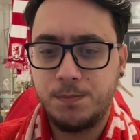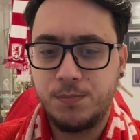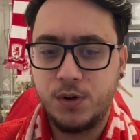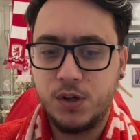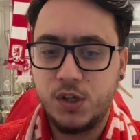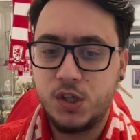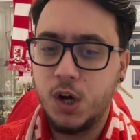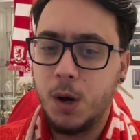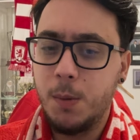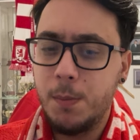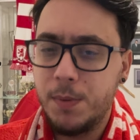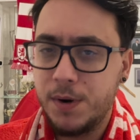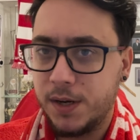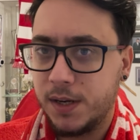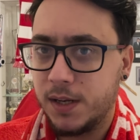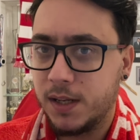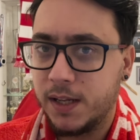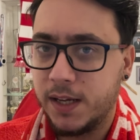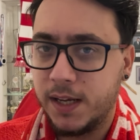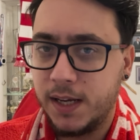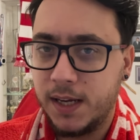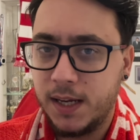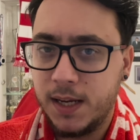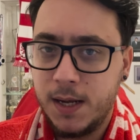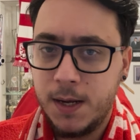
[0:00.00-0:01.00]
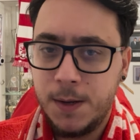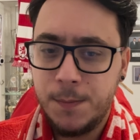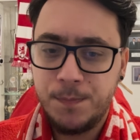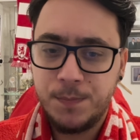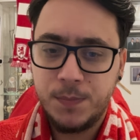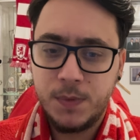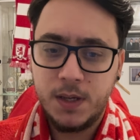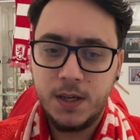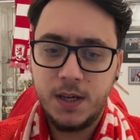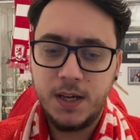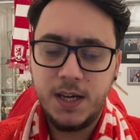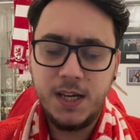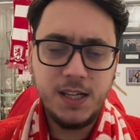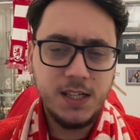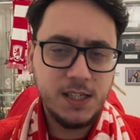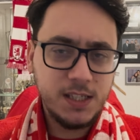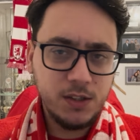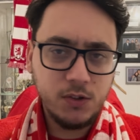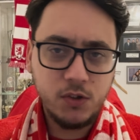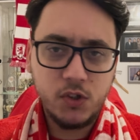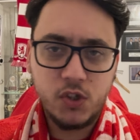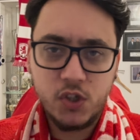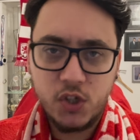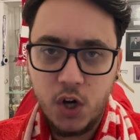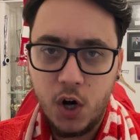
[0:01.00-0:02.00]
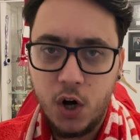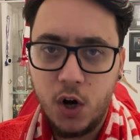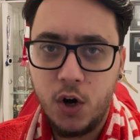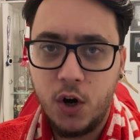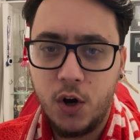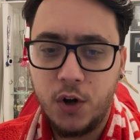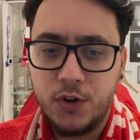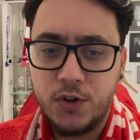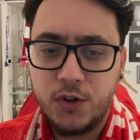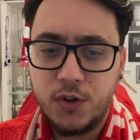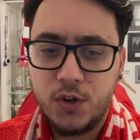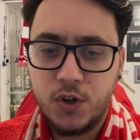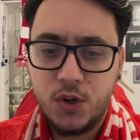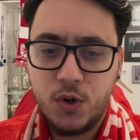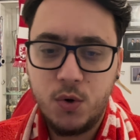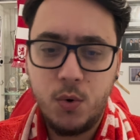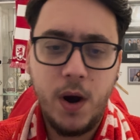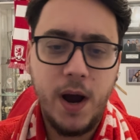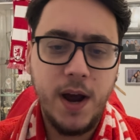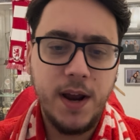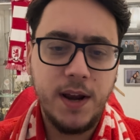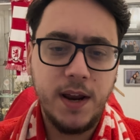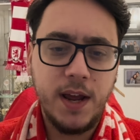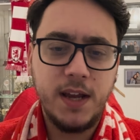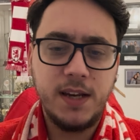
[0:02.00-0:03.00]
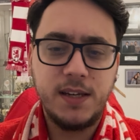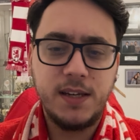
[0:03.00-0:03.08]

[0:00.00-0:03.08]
predominantly, he still scored quite a